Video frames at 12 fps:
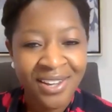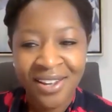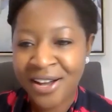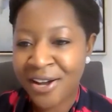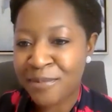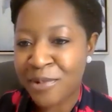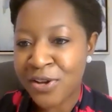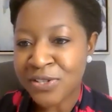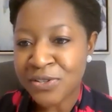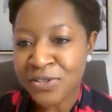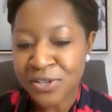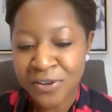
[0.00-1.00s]
Um,
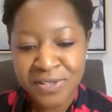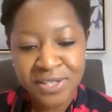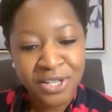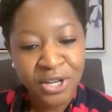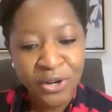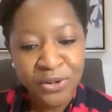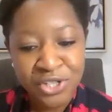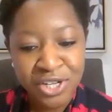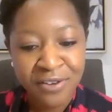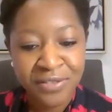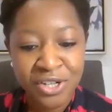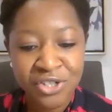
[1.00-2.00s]
also serves as the co-chair
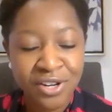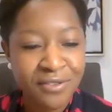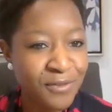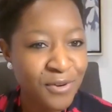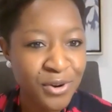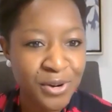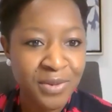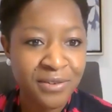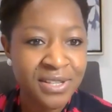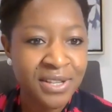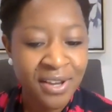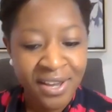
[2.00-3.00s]
of the Drug Forum
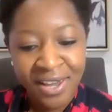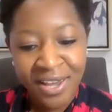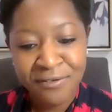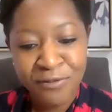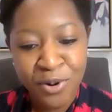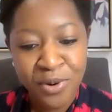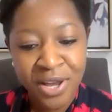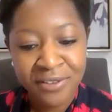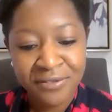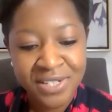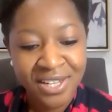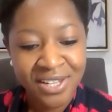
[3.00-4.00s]
and, and former
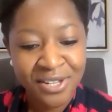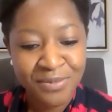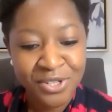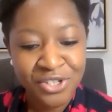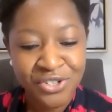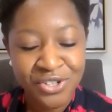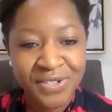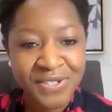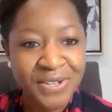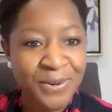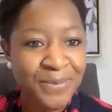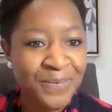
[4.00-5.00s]
FDA commissioner.
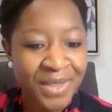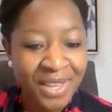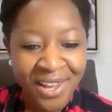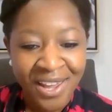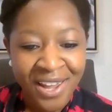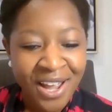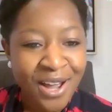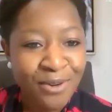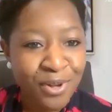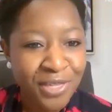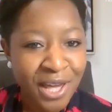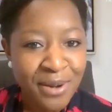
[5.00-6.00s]
So uh,
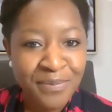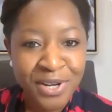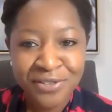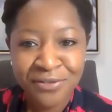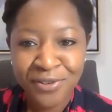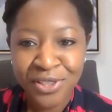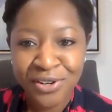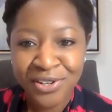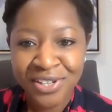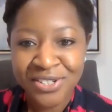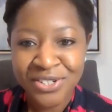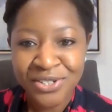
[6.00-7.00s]
without much further
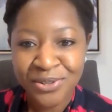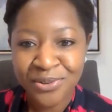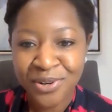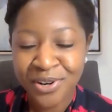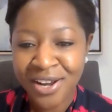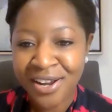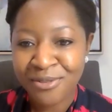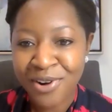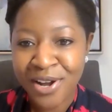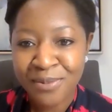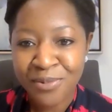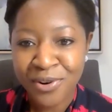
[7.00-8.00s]
ado, uh,
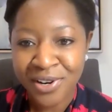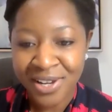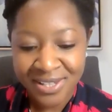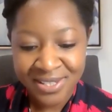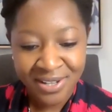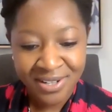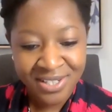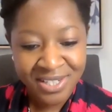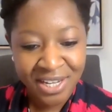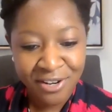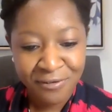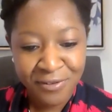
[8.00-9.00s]
Rob, we're excited to
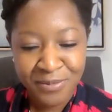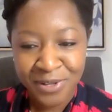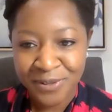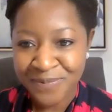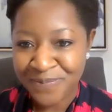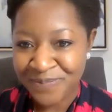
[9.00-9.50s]
hear from you.